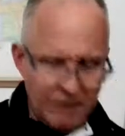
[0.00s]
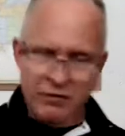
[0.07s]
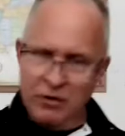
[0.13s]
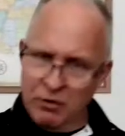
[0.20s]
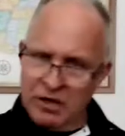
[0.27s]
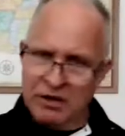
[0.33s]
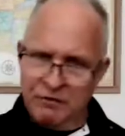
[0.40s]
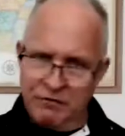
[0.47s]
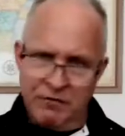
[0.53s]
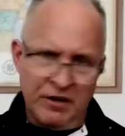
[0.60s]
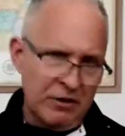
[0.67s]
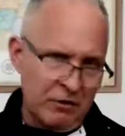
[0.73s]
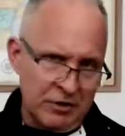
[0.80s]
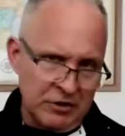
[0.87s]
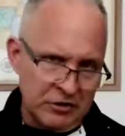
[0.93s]
if you can
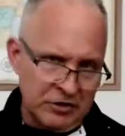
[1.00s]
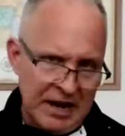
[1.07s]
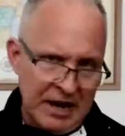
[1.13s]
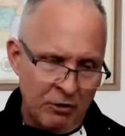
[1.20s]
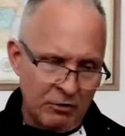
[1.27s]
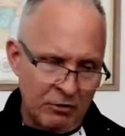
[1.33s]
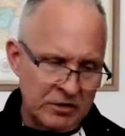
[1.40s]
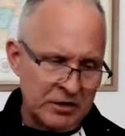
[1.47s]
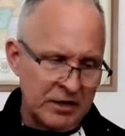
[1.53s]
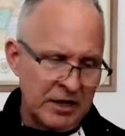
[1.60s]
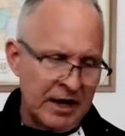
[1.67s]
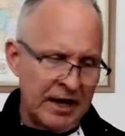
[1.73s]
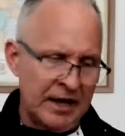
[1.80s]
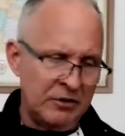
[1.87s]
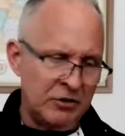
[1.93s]
figure this out
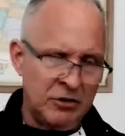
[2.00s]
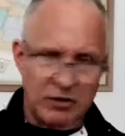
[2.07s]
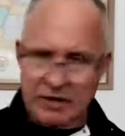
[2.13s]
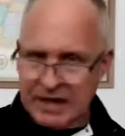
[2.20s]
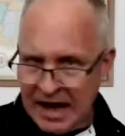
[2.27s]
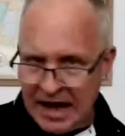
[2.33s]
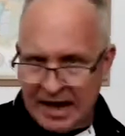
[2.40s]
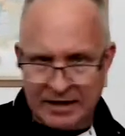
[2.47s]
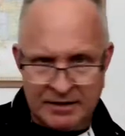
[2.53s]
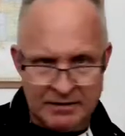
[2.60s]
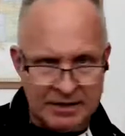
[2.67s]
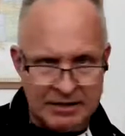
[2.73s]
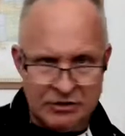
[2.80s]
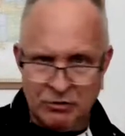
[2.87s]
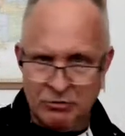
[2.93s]
and you got
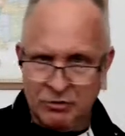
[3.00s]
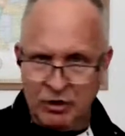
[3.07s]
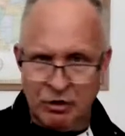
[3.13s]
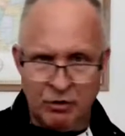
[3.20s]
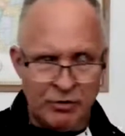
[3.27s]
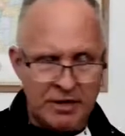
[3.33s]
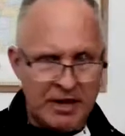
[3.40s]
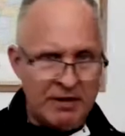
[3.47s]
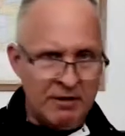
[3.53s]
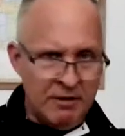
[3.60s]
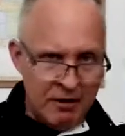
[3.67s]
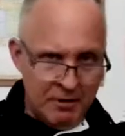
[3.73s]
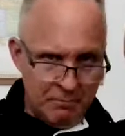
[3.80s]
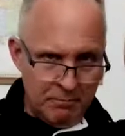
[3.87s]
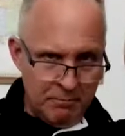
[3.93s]
it and you know that
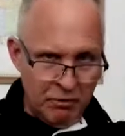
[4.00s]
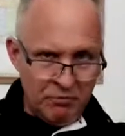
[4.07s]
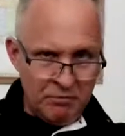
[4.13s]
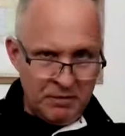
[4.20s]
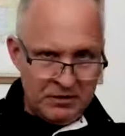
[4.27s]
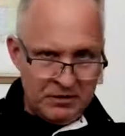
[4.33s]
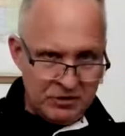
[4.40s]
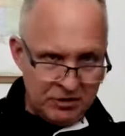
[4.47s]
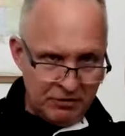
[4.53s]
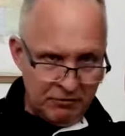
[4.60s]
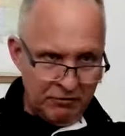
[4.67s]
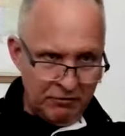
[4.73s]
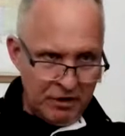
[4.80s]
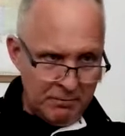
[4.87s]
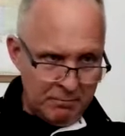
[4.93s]

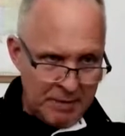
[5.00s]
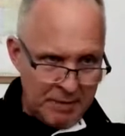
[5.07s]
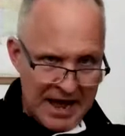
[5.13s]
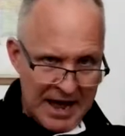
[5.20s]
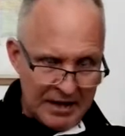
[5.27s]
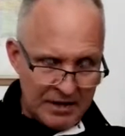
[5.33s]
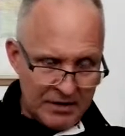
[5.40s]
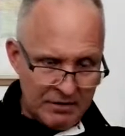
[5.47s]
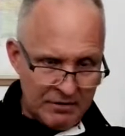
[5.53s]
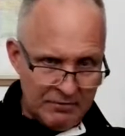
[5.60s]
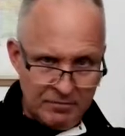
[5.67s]
movements front and back,